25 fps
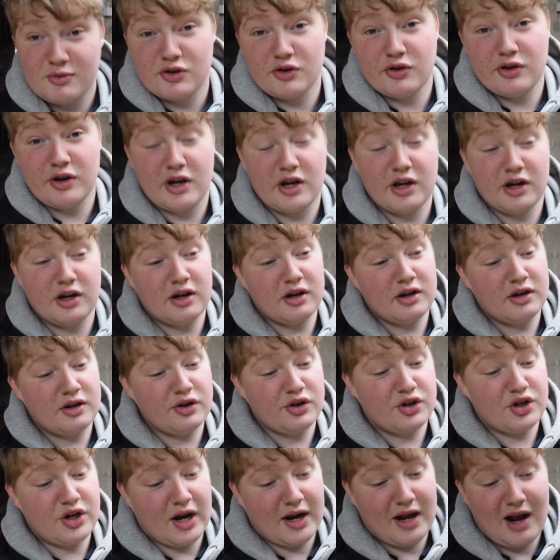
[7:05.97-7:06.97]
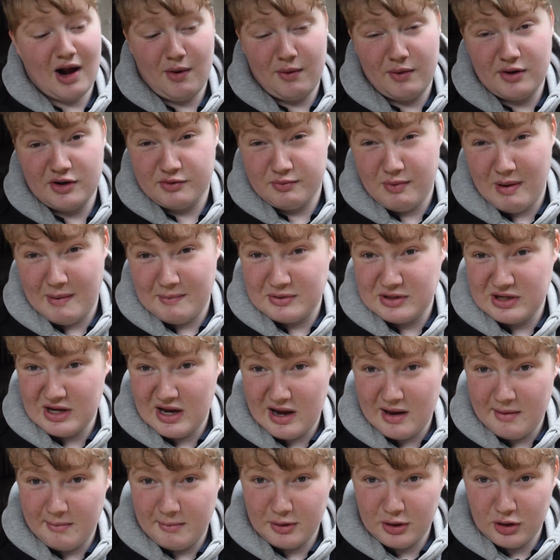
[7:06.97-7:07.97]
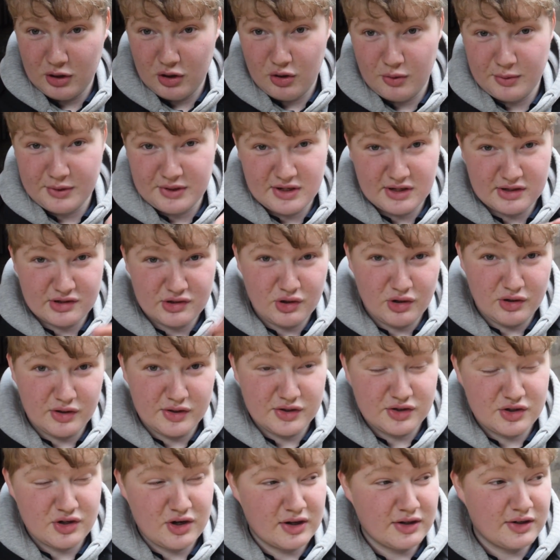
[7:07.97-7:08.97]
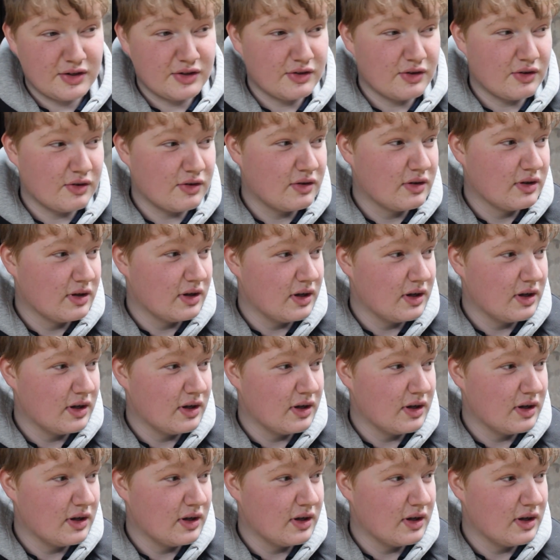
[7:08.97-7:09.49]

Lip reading: So you can check out his website below, which has all these tractors on.